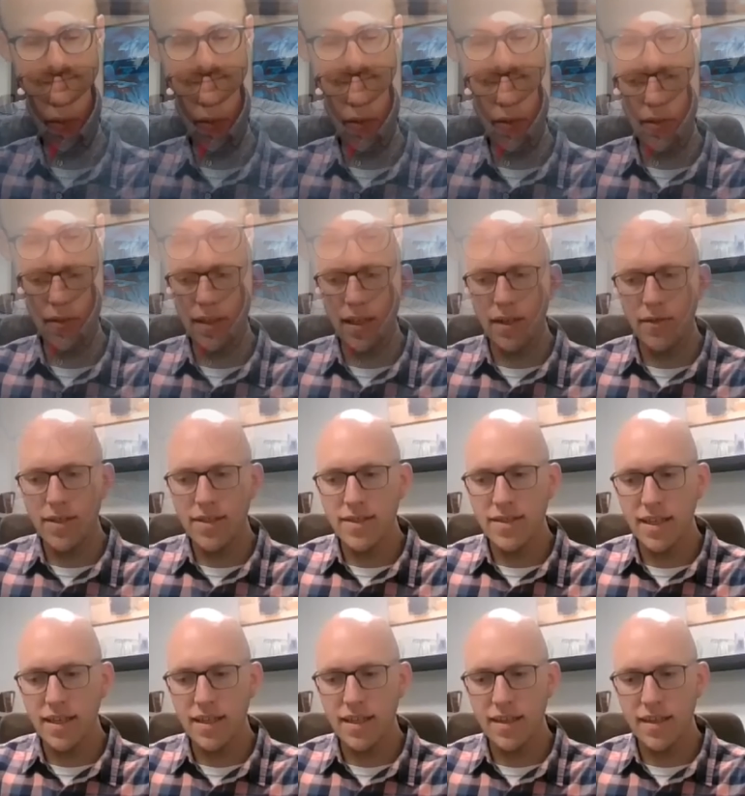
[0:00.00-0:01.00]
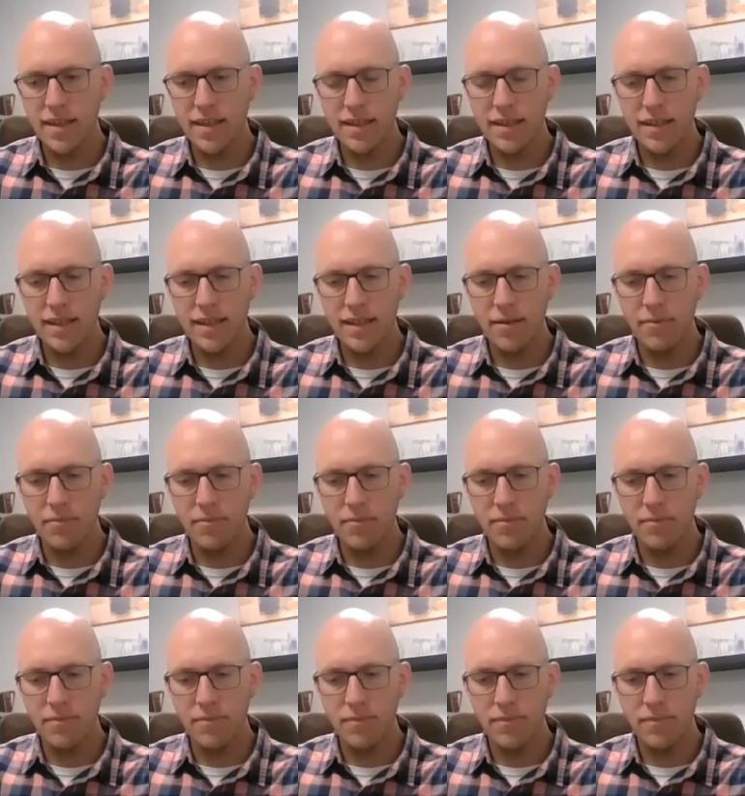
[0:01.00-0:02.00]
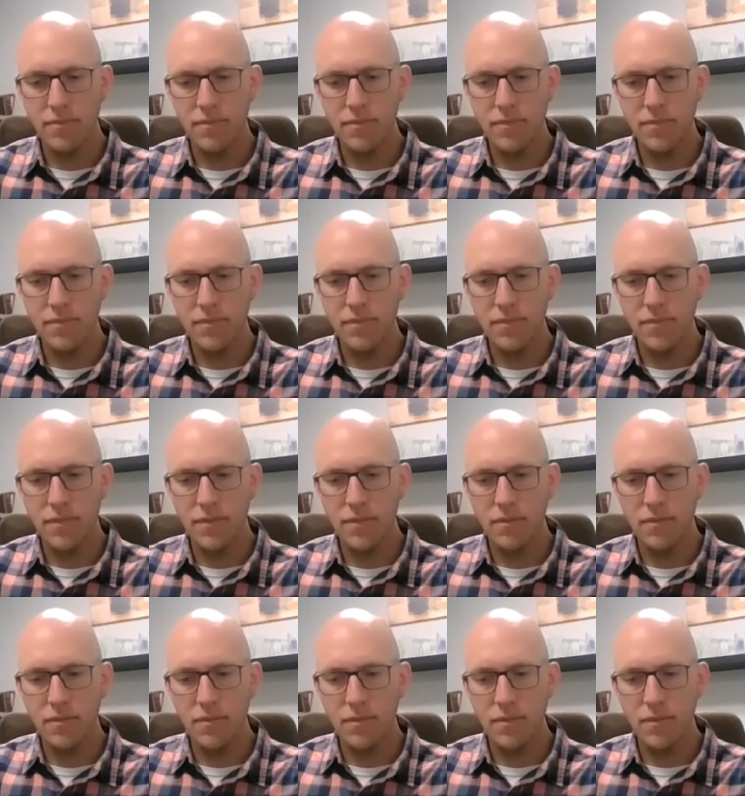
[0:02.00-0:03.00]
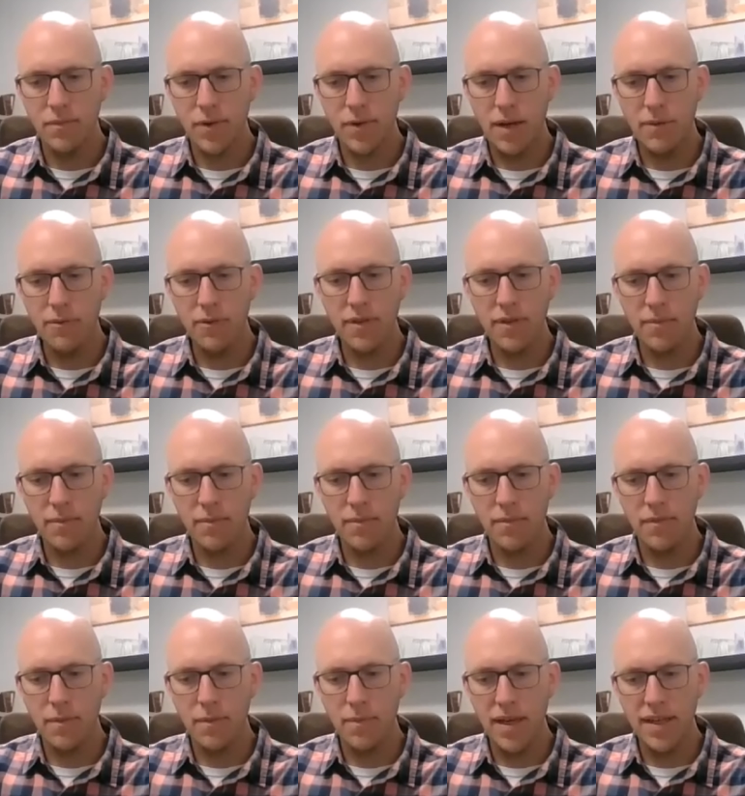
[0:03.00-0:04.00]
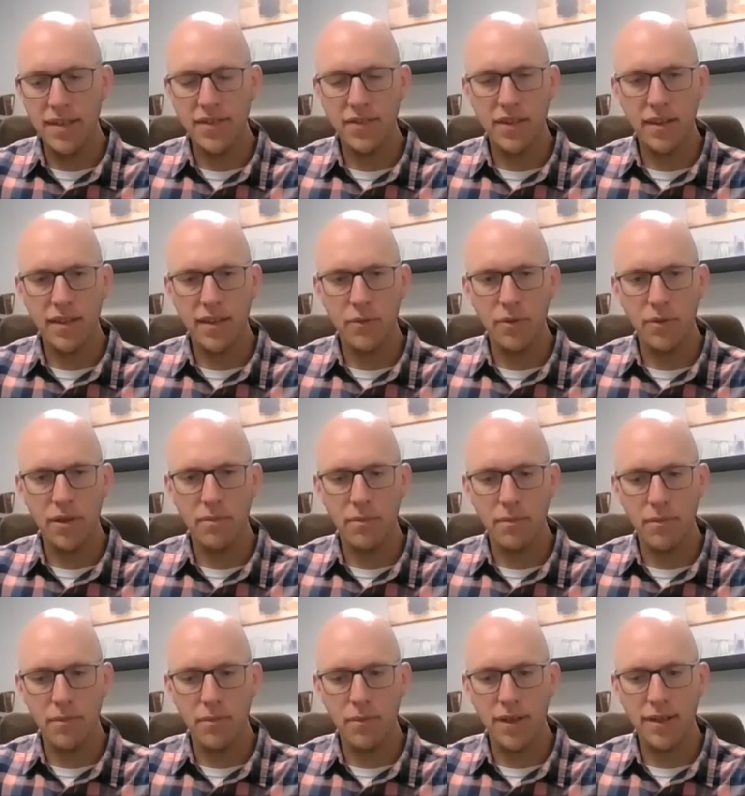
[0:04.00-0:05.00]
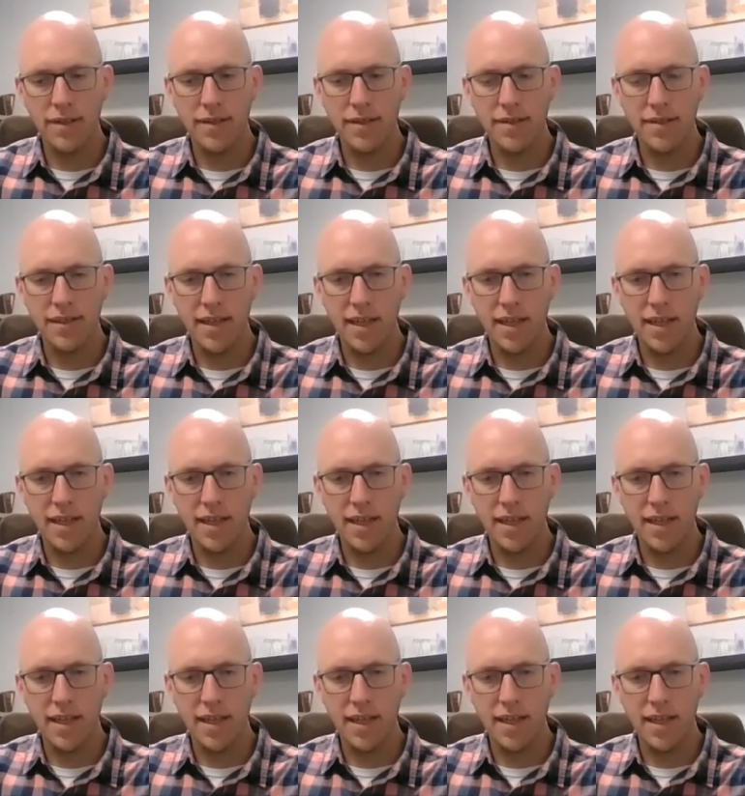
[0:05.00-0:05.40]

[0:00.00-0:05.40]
I would I would say that um, probably the the best thing that we bring to the